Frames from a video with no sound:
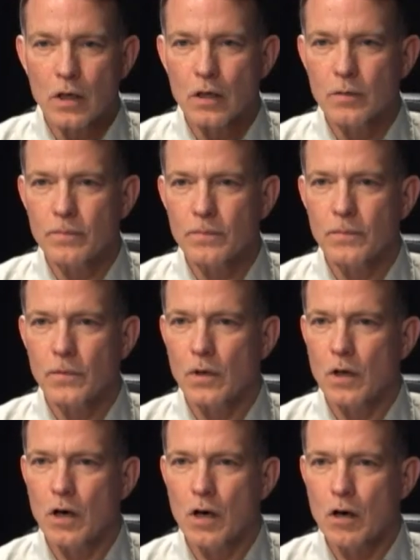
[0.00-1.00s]
are,
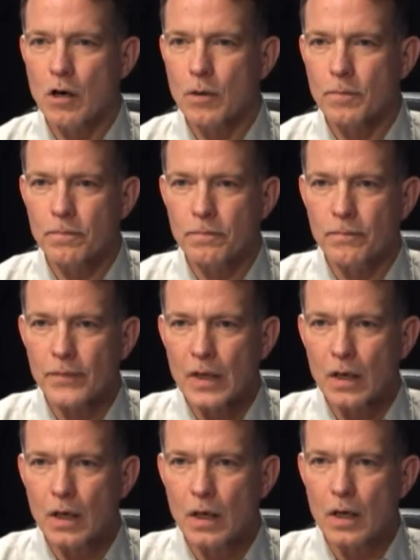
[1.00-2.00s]
are
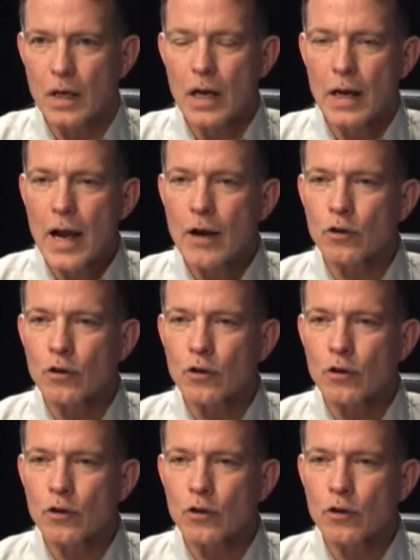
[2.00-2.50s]
an